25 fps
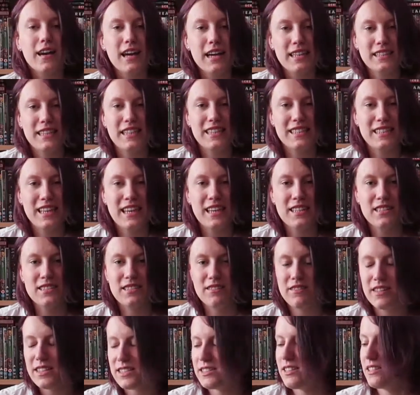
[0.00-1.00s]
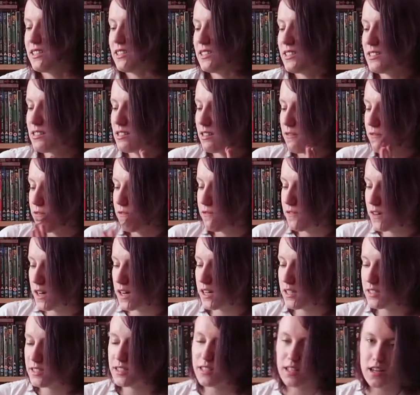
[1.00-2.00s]
okay so let's get into it so this is the
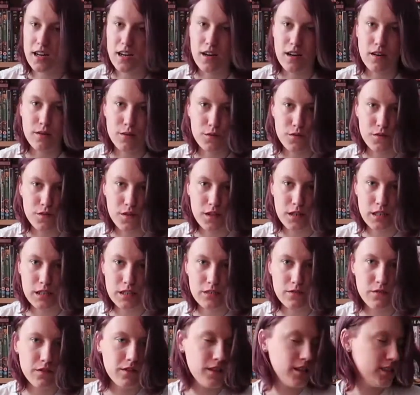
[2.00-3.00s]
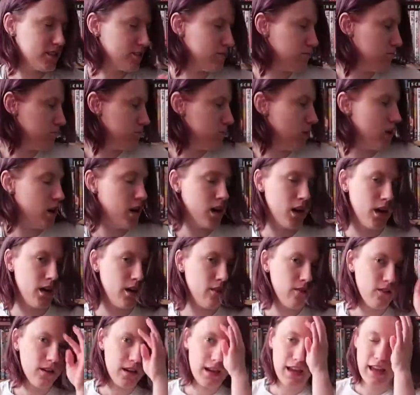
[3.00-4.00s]
first half of this
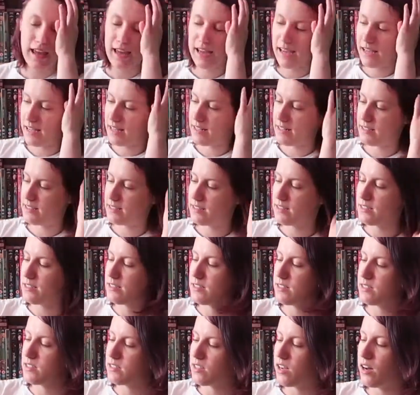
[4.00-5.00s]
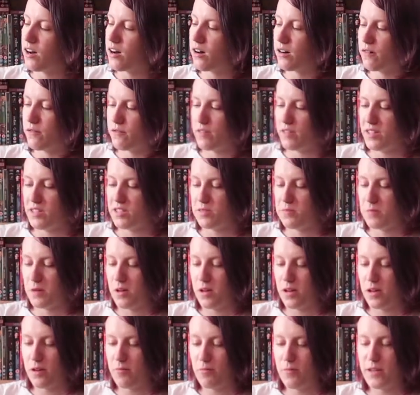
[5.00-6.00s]
row and to start off this
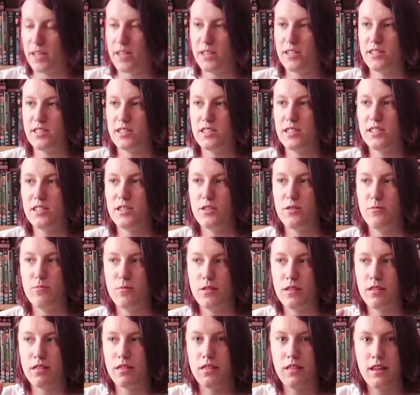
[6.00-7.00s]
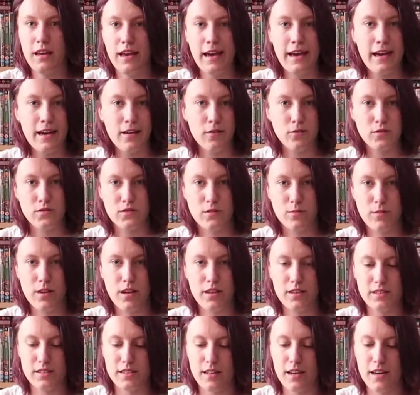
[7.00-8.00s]
row we continue with the L's from the
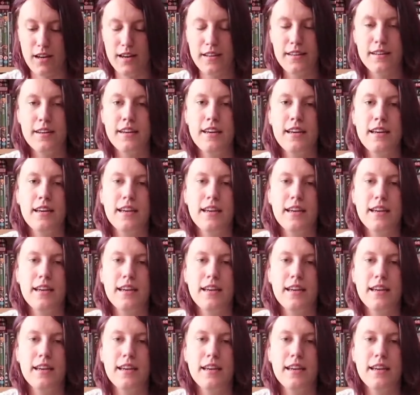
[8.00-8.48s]
other side